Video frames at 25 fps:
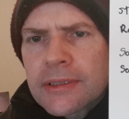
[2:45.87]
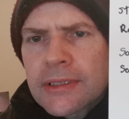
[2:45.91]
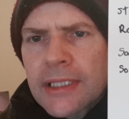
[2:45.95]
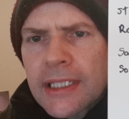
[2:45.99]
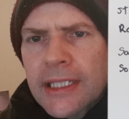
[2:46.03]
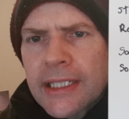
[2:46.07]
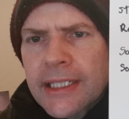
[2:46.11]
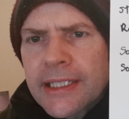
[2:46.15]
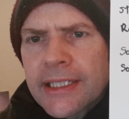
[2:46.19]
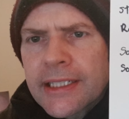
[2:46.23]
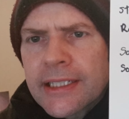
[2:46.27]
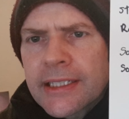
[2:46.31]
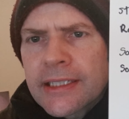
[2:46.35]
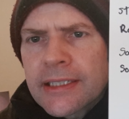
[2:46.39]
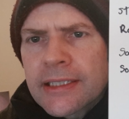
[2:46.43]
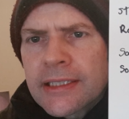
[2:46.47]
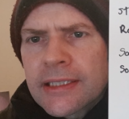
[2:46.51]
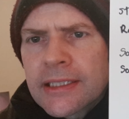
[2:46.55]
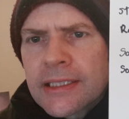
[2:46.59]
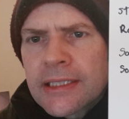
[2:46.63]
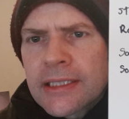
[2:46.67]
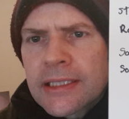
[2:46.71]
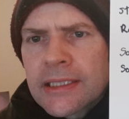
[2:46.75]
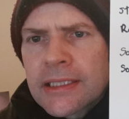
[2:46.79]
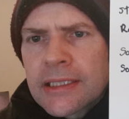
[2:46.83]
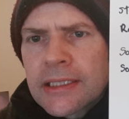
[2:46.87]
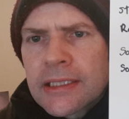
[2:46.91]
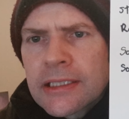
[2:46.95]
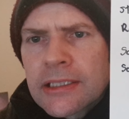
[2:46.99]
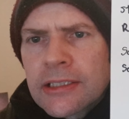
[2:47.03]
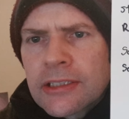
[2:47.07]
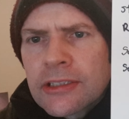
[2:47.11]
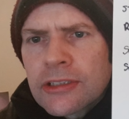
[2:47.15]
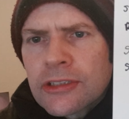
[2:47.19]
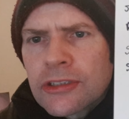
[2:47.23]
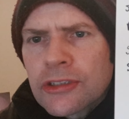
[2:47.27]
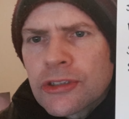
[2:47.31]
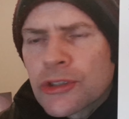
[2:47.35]
take
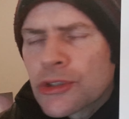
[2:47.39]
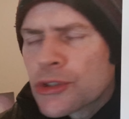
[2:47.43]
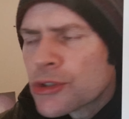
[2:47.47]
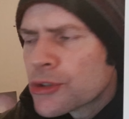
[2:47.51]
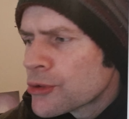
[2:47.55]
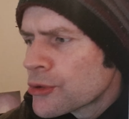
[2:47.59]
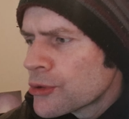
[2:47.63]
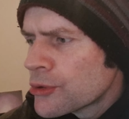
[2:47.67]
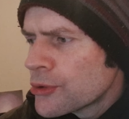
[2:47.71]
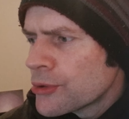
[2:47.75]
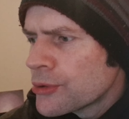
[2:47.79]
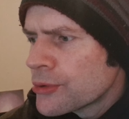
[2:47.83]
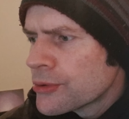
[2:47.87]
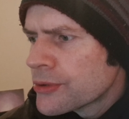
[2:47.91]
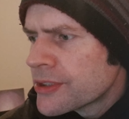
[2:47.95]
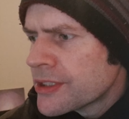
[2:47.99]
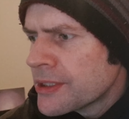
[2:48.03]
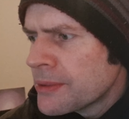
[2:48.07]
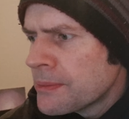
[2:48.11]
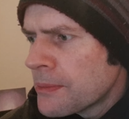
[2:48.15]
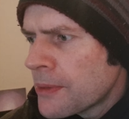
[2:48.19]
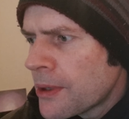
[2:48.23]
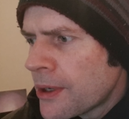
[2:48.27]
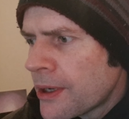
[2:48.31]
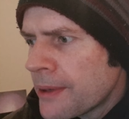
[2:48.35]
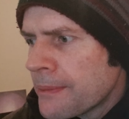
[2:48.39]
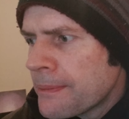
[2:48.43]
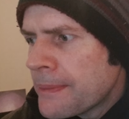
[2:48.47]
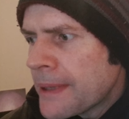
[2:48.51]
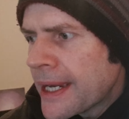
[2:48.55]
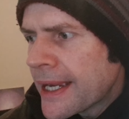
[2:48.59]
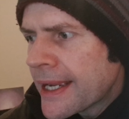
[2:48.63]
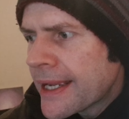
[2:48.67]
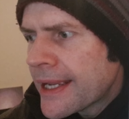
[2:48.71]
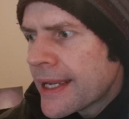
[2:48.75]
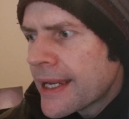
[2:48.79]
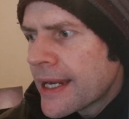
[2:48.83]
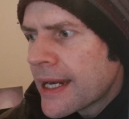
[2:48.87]
the soils in my
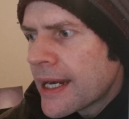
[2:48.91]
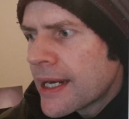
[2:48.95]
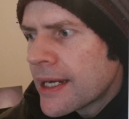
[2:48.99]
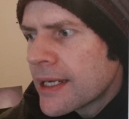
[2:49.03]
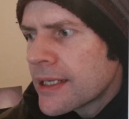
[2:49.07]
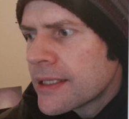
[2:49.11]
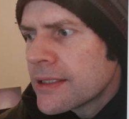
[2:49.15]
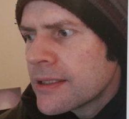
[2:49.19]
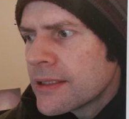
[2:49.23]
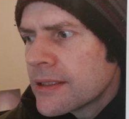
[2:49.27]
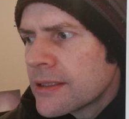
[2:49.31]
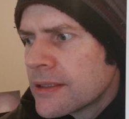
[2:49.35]
backyard,